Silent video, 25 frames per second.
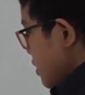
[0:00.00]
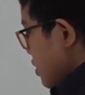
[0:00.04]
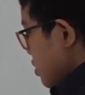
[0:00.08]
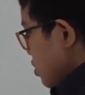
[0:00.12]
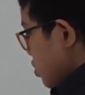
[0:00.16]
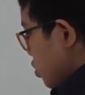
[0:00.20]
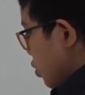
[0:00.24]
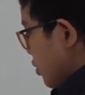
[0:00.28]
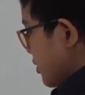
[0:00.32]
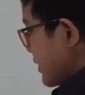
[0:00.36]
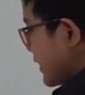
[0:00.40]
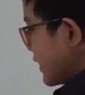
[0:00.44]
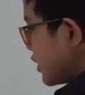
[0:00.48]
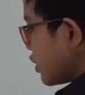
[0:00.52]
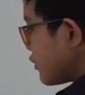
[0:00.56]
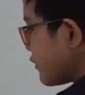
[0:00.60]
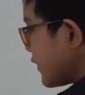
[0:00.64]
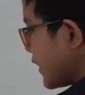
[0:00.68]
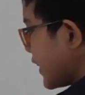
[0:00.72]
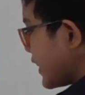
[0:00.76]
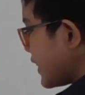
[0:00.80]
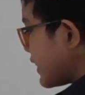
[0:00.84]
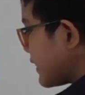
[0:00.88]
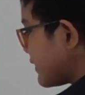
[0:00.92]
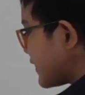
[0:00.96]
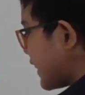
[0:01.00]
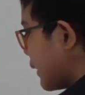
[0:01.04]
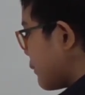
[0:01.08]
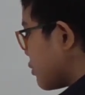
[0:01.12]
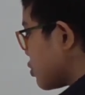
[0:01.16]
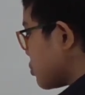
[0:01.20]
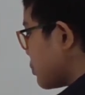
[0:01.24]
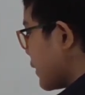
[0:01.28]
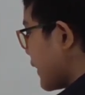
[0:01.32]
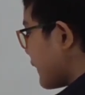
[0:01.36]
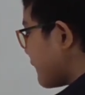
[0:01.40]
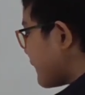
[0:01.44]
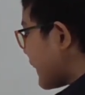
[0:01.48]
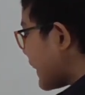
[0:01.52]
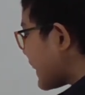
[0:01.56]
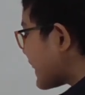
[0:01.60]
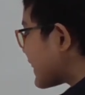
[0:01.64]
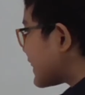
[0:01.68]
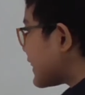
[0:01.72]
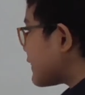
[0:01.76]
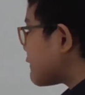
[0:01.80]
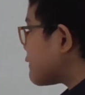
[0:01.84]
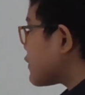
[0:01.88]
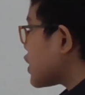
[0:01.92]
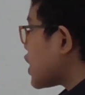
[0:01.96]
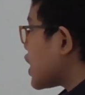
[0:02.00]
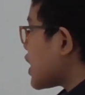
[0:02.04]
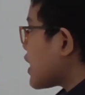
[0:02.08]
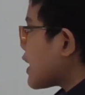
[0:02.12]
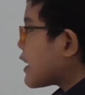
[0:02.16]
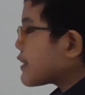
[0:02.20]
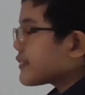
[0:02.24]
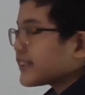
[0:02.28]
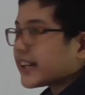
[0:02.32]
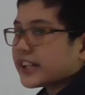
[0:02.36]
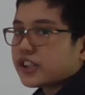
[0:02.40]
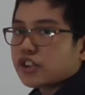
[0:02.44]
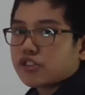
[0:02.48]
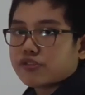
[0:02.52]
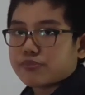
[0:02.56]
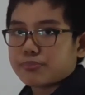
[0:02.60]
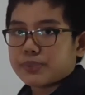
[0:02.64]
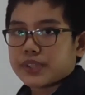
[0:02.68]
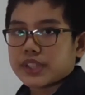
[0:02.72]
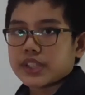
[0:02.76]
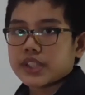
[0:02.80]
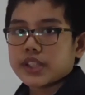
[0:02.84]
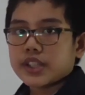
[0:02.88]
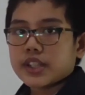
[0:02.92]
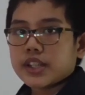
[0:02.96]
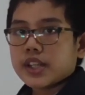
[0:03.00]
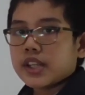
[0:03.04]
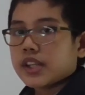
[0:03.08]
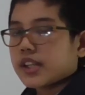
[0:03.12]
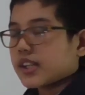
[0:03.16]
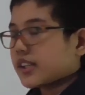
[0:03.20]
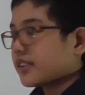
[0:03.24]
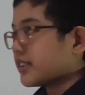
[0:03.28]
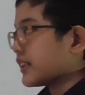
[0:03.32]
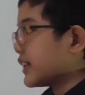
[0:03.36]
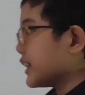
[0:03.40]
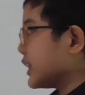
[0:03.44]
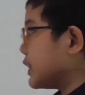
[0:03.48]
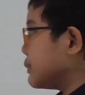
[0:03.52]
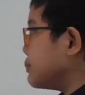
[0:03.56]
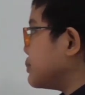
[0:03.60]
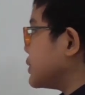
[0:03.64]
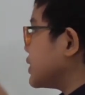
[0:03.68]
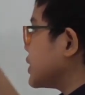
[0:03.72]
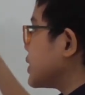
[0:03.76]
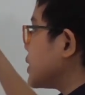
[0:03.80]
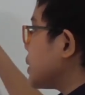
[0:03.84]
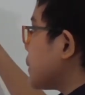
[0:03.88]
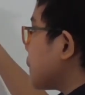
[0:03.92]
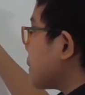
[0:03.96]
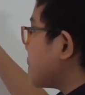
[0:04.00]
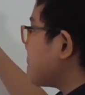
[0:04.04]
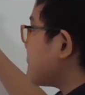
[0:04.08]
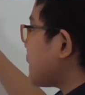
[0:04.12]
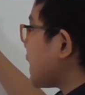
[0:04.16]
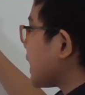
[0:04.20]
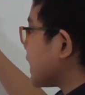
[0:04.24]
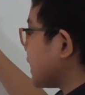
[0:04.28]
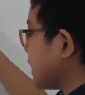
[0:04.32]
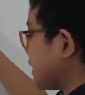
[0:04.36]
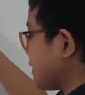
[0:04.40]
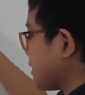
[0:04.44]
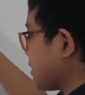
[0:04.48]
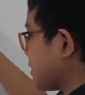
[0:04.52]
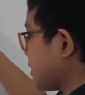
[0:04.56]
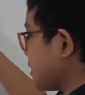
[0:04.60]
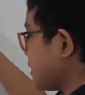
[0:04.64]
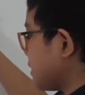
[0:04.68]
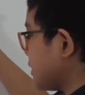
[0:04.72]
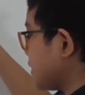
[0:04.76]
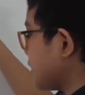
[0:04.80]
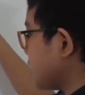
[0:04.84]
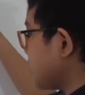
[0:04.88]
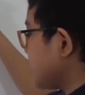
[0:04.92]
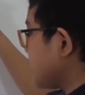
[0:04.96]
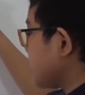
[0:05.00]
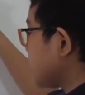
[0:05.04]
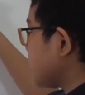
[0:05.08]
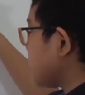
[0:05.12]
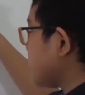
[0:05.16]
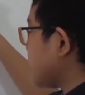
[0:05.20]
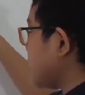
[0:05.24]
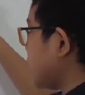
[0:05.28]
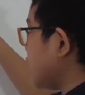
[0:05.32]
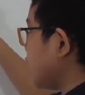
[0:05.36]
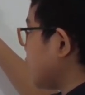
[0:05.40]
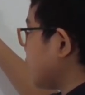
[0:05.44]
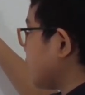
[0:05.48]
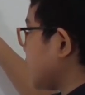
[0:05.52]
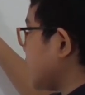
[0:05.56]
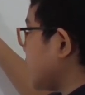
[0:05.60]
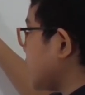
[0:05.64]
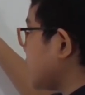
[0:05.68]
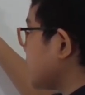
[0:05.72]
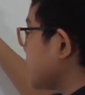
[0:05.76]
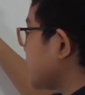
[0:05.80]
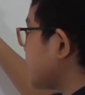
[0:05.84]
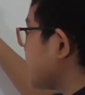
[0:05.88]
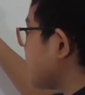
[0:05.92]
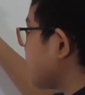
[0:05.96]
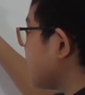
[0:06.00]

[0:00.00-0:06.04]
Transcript: So sine of A times by negative sine of B is going to be minus sine of A